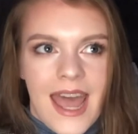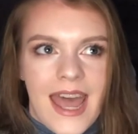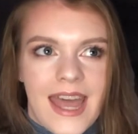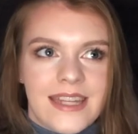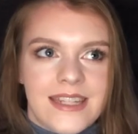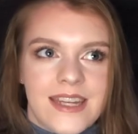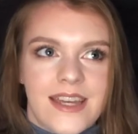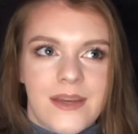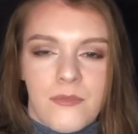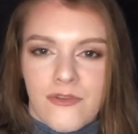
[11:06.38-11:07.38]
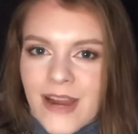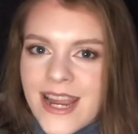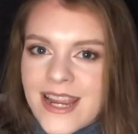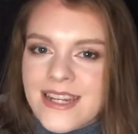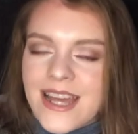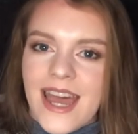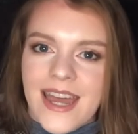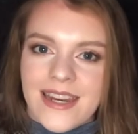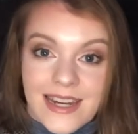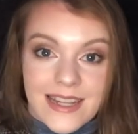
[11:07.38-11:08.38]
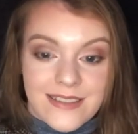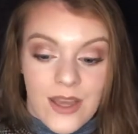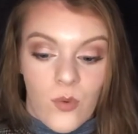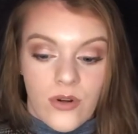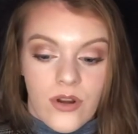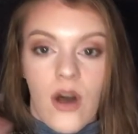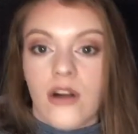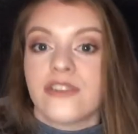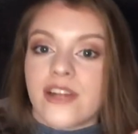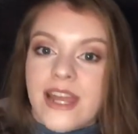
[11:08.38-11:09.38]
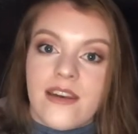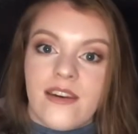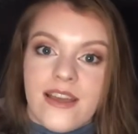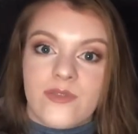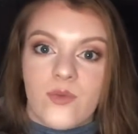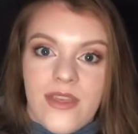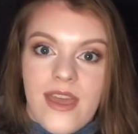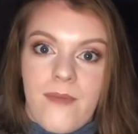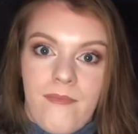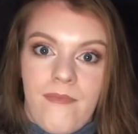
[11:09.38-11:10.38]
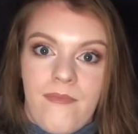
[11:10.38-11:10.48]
and Mairead and Lisa would alternate nights with him.